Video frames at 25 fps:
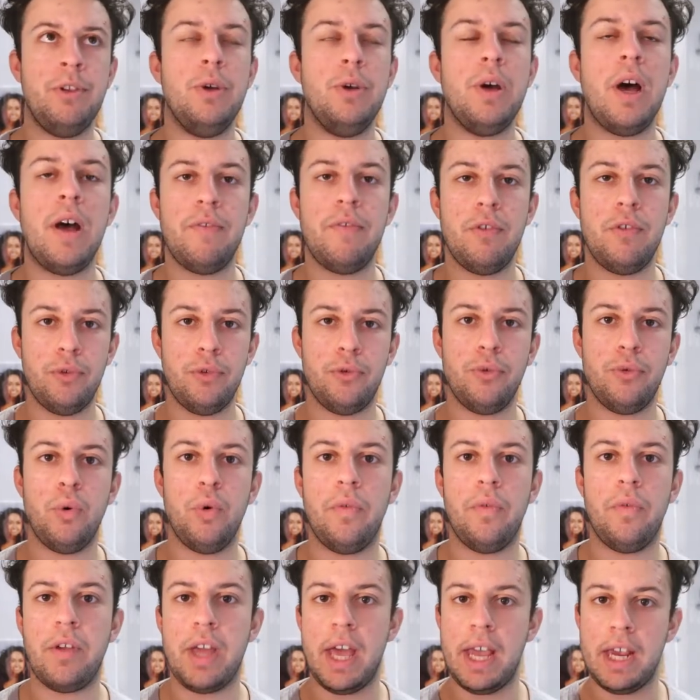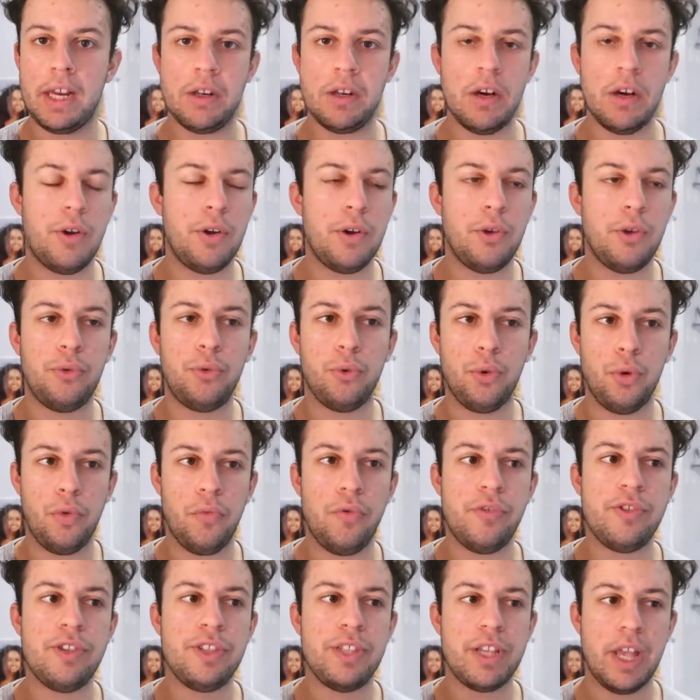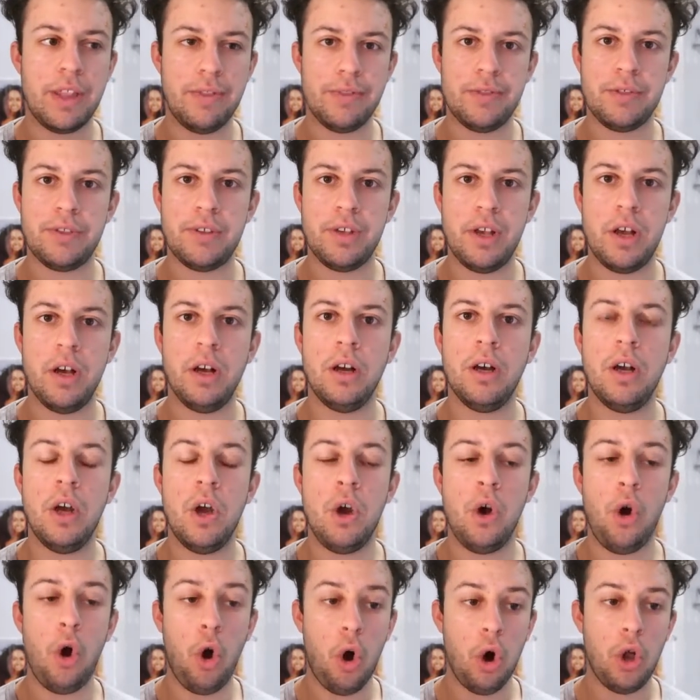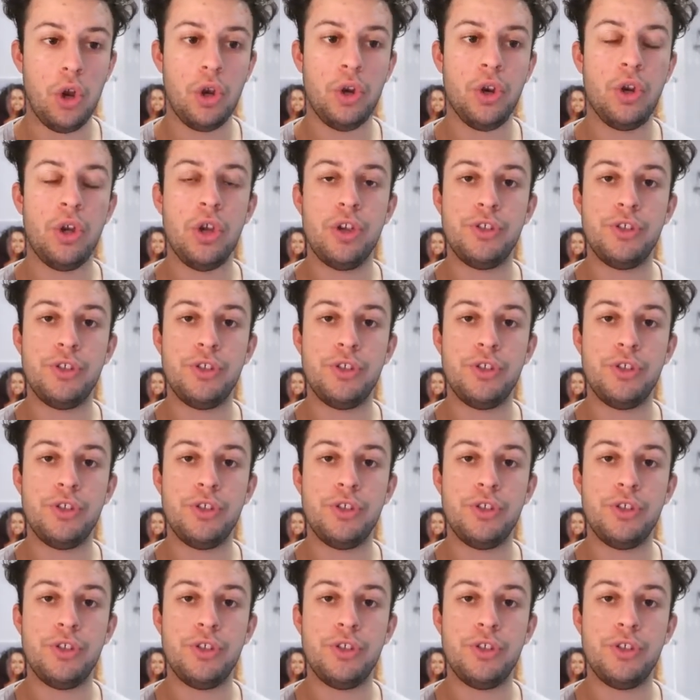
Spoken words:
have your sort of gaydar, your sort of sensor on,